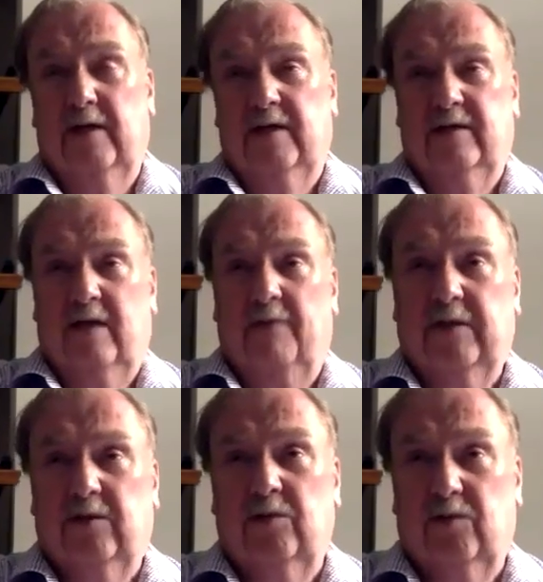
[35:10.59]
is
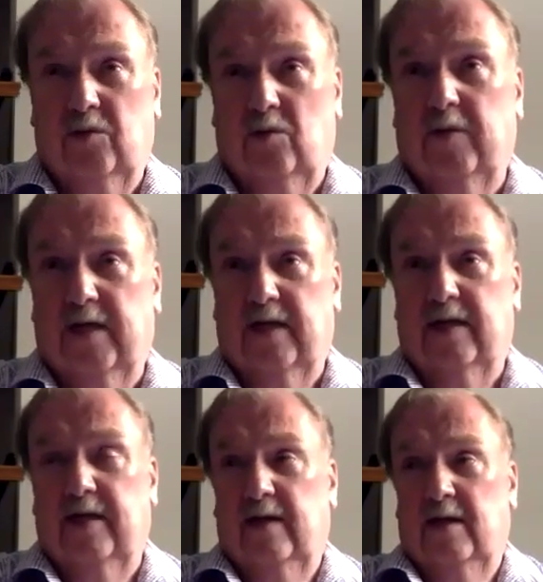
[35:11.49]
something to do with
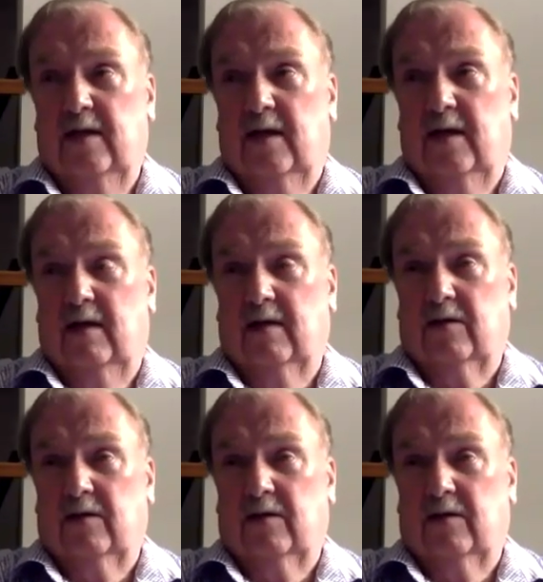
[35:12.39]
uh,